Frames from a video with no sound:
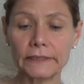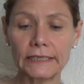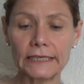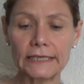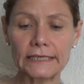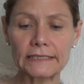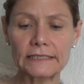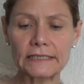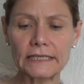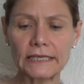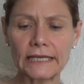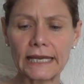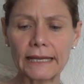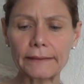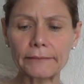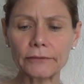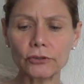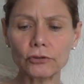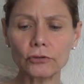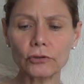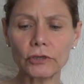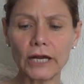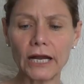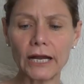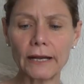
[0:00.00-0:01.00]
is the
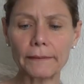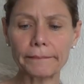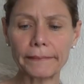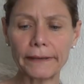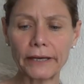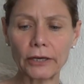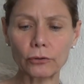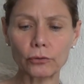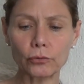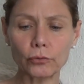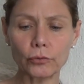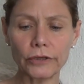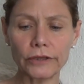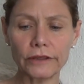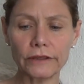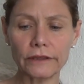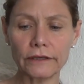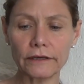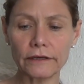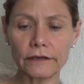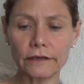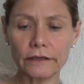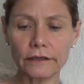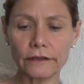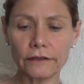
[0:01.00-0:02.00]
chemical compound with
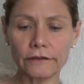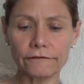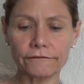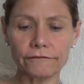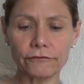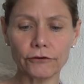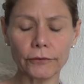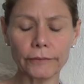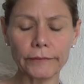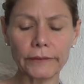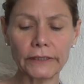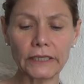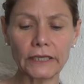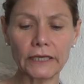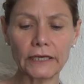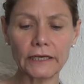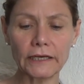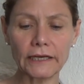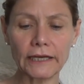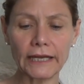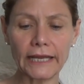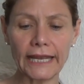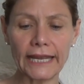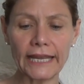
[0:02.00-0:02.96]
the formula